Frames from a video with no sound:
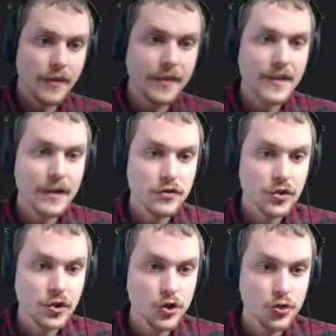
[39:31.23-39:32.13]
the dash
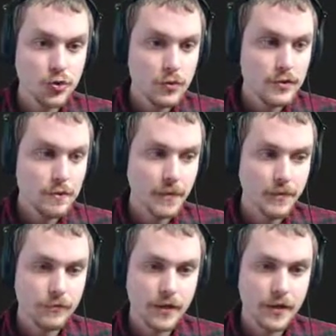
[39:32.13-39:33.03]
u
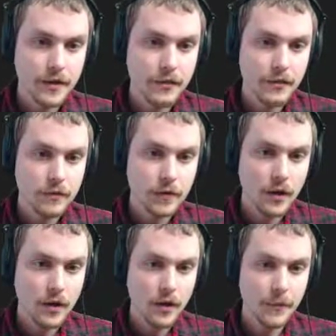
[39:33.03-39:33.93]
specifies
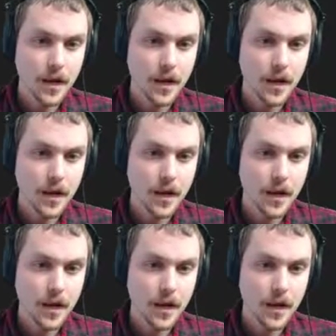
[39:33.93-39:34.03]
um,